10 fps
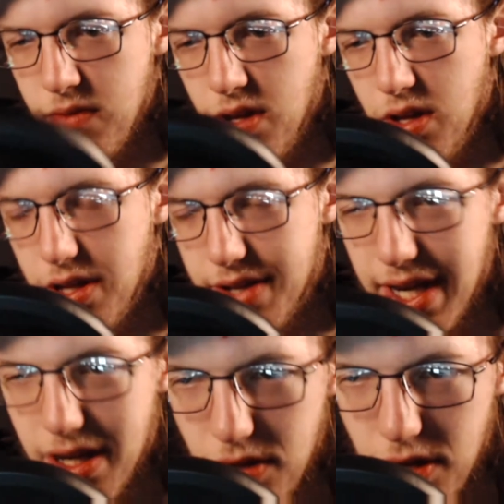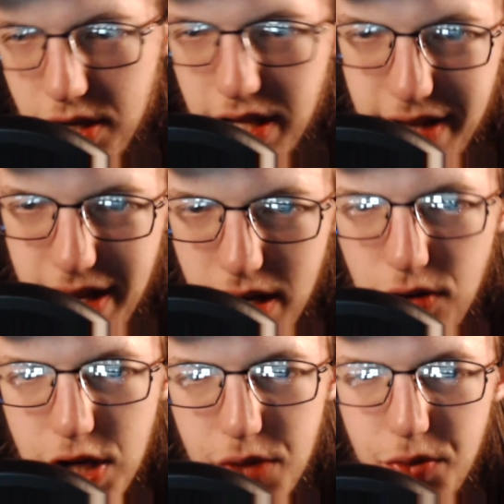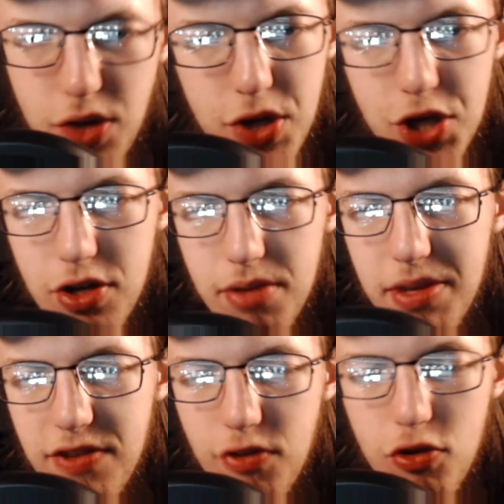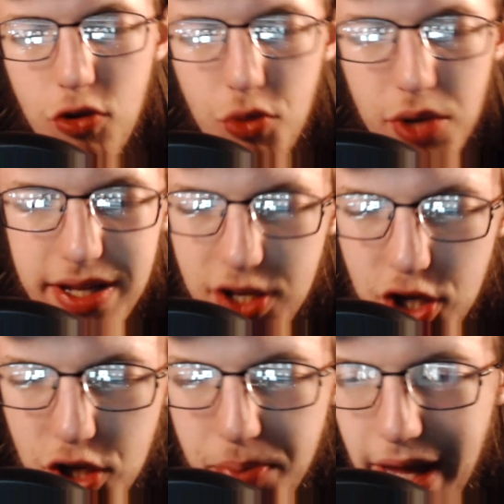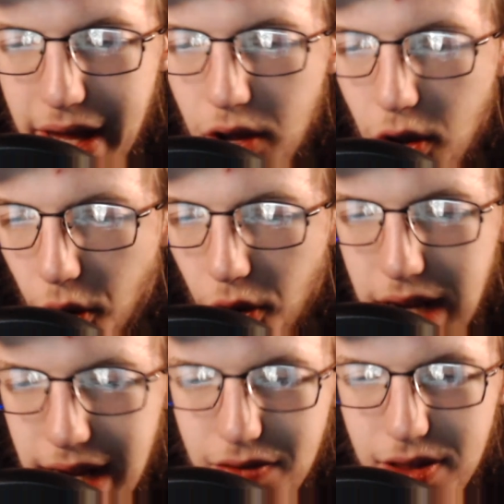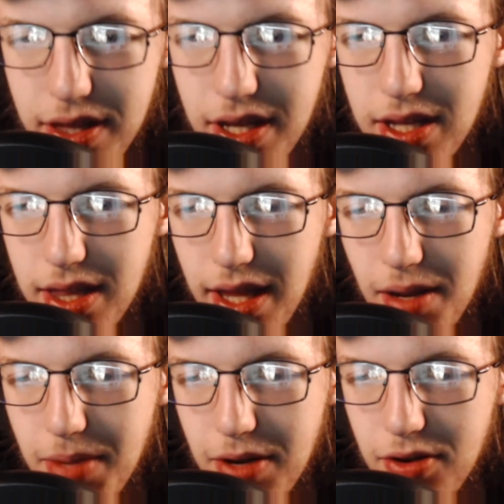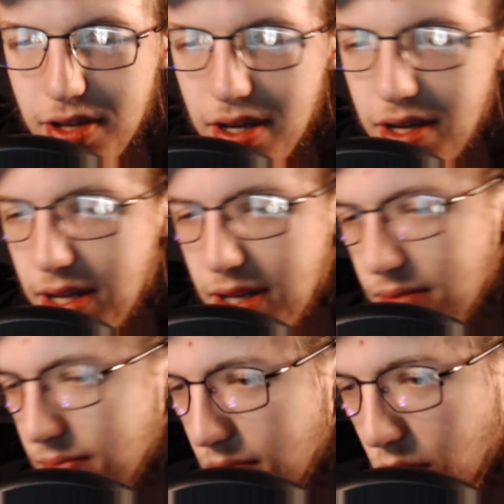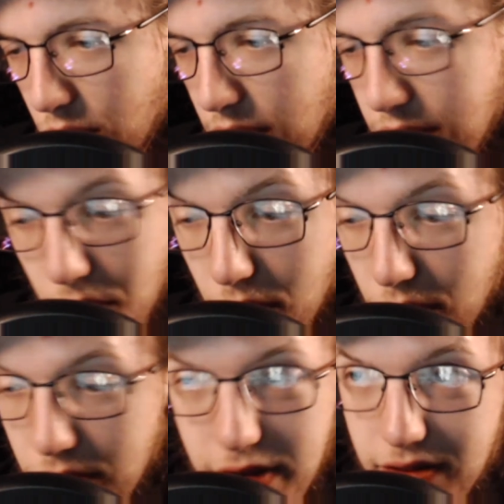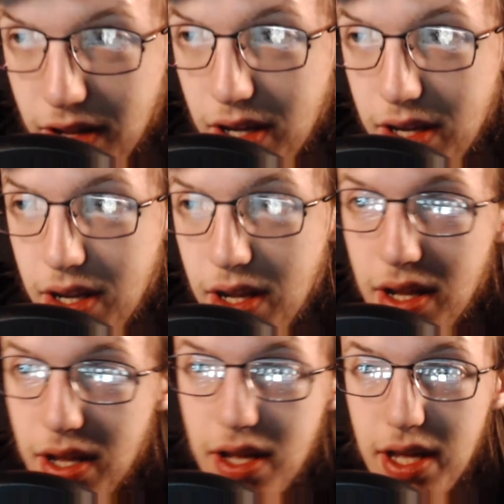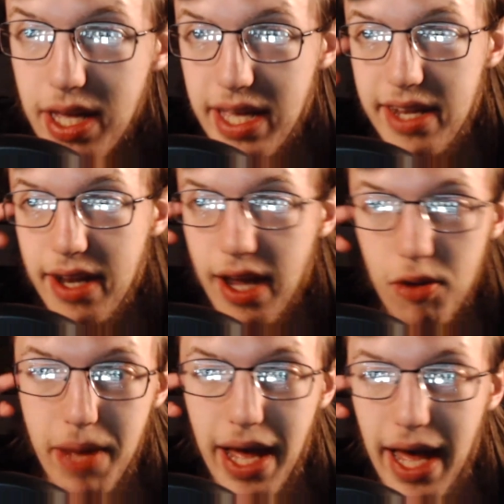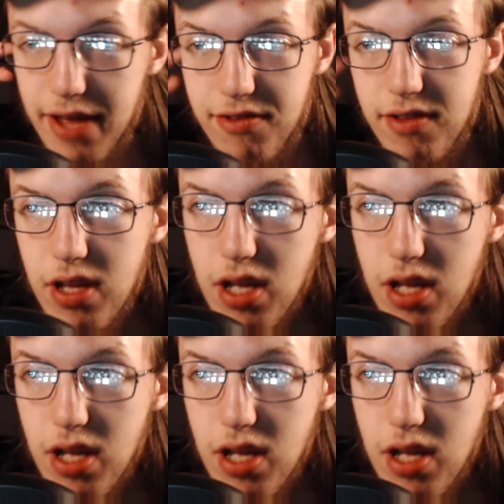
The technology, we shouldn't be so quick to spit on everything that America and the world has done in our past.